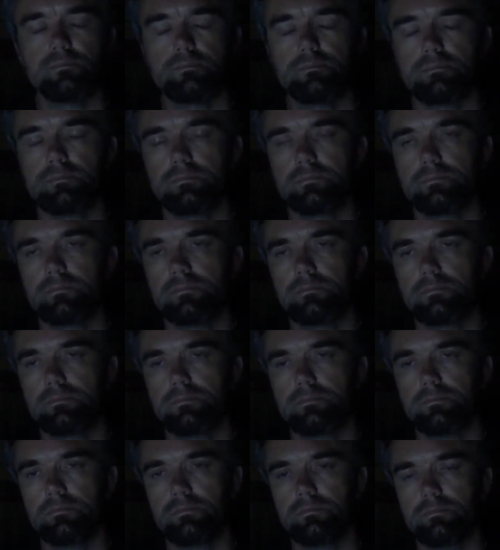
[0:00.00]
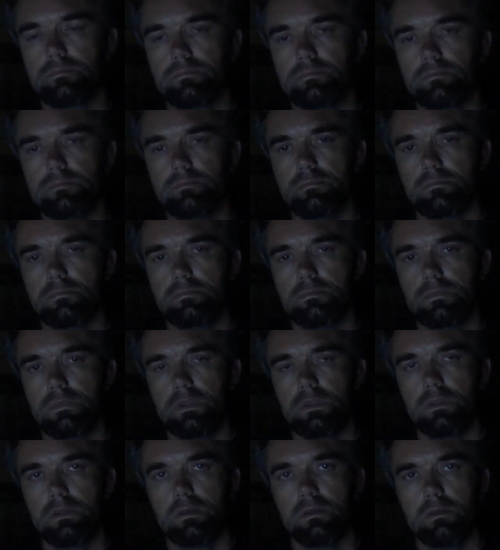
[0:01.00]

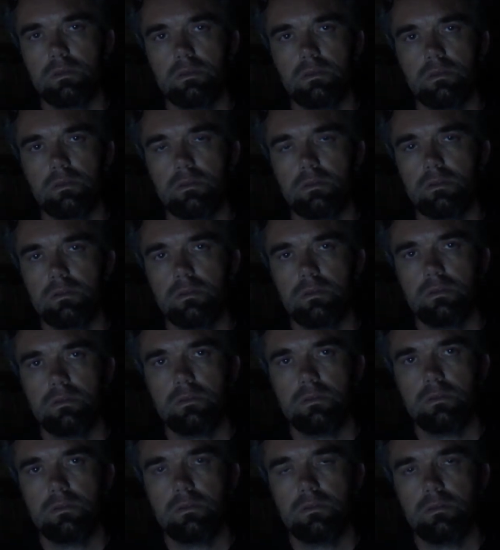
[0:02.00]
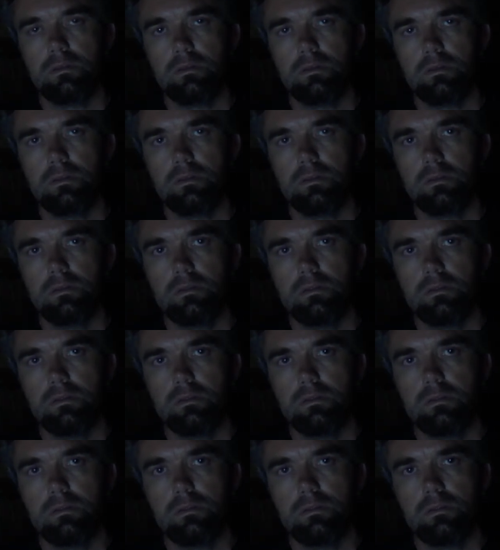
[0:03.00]

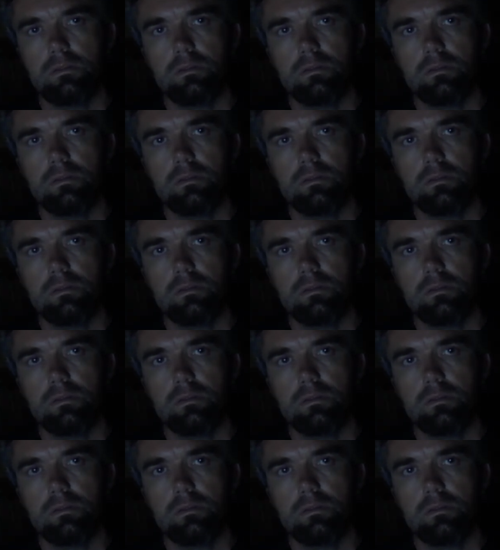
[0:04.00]
Nothing is said.